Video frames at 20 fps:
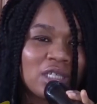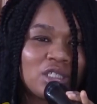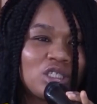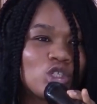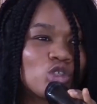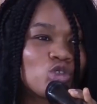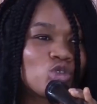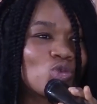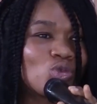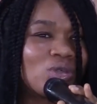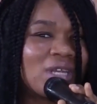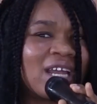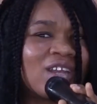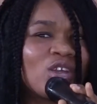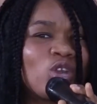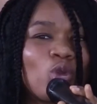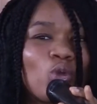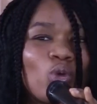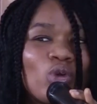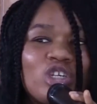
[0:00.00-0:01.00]
The
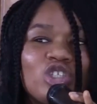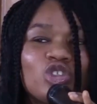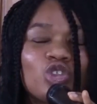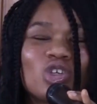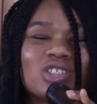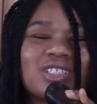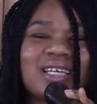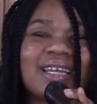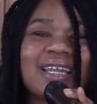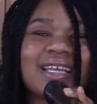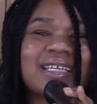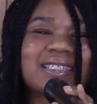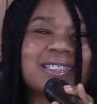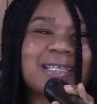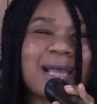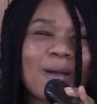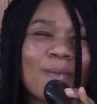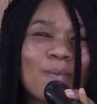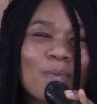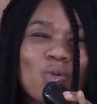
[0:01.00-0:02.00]
student loan is just an
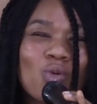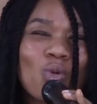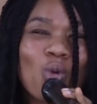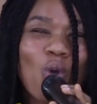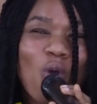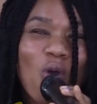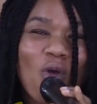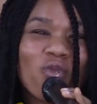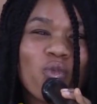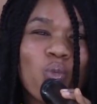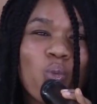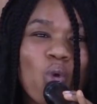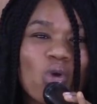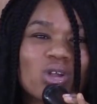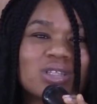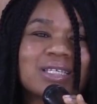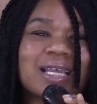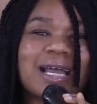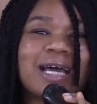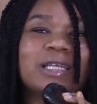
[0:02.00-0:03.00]
example of
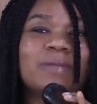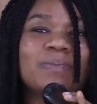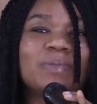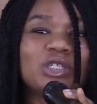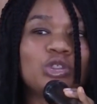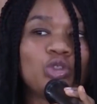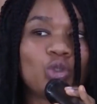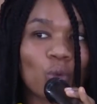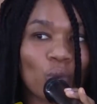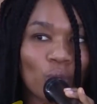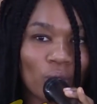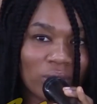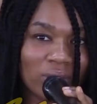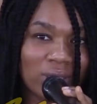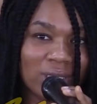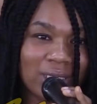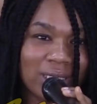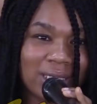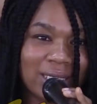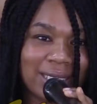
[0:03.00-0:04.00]
what can be done
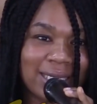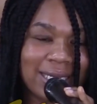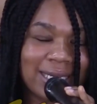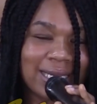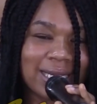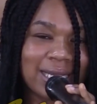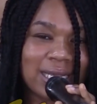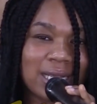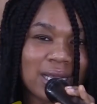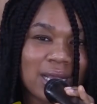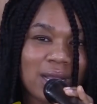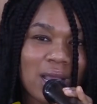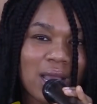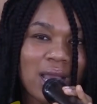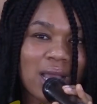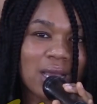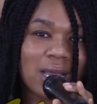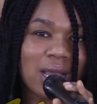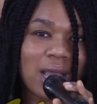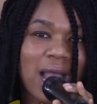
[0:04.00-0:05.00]

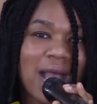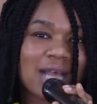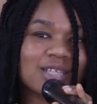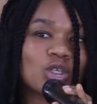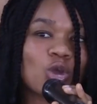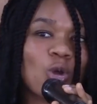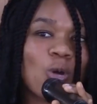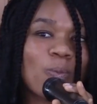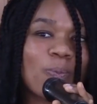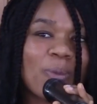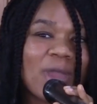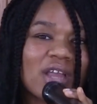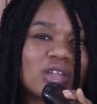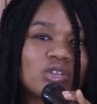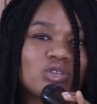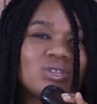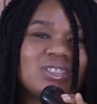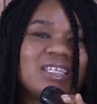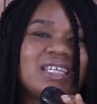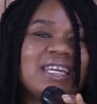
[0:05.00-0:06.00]
as compared
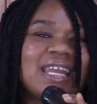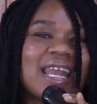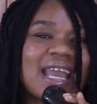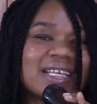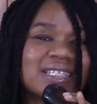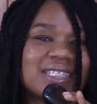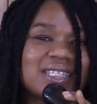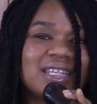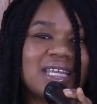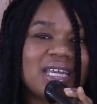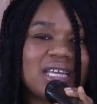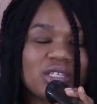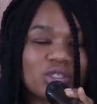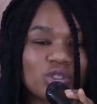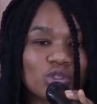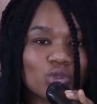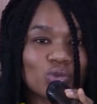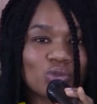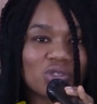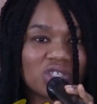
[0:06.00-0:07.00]
to the next
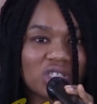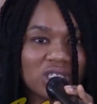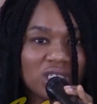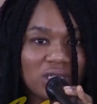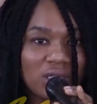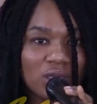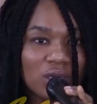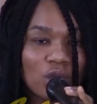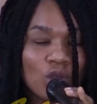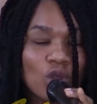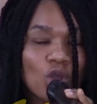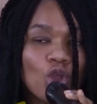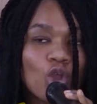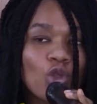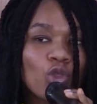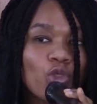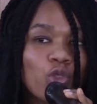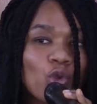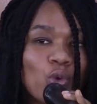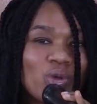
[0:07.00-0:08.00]
things to see
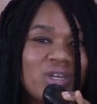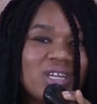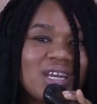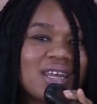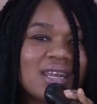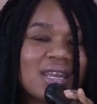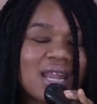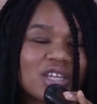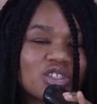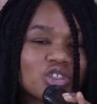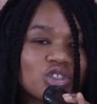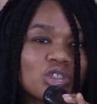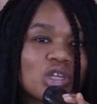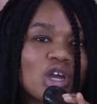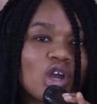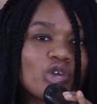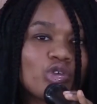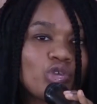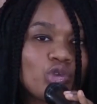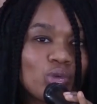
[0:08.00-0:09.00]
through the
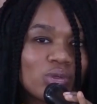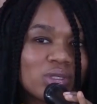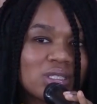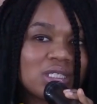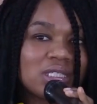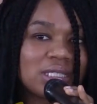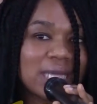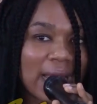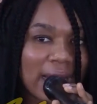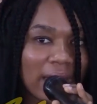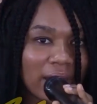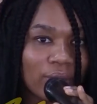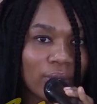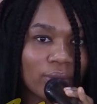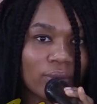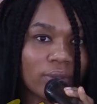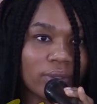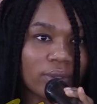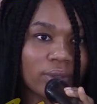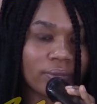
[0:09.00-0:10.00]
National Youth Dialogue.